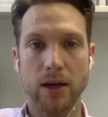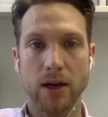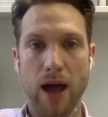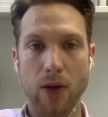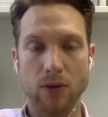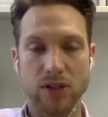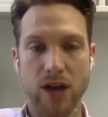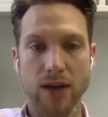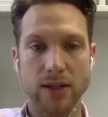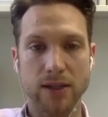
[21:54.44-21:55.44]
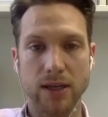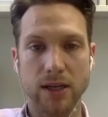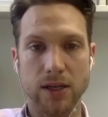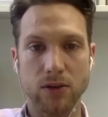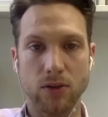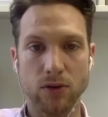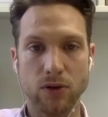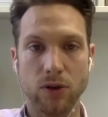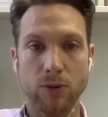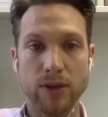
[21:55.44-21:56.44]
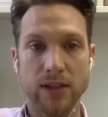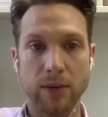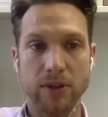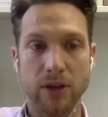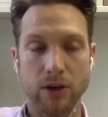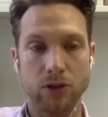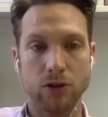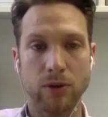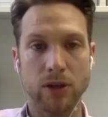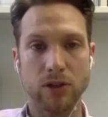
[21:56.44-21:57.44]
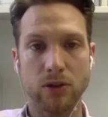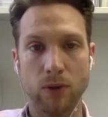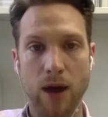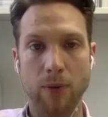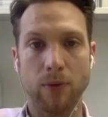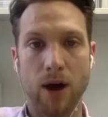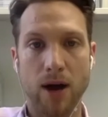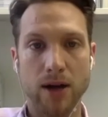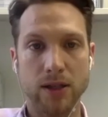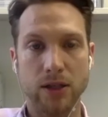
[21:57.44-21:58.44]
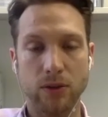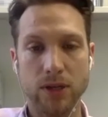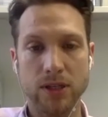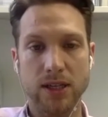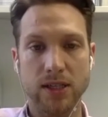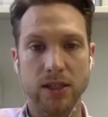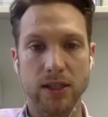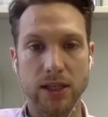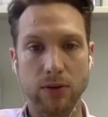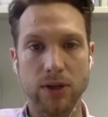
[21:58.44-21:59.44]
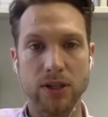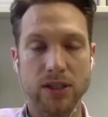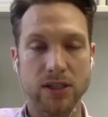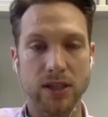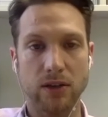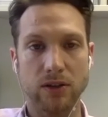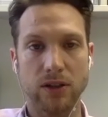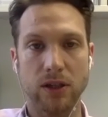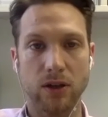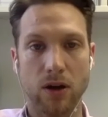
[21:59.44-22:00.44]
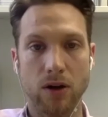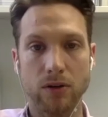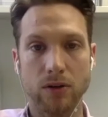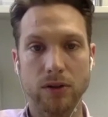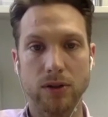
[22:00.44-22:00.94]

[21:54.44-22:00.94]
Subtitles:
outside the city. So those are the three segments that are contributing to the rapid rise in new listings and the decrease in sales in condos.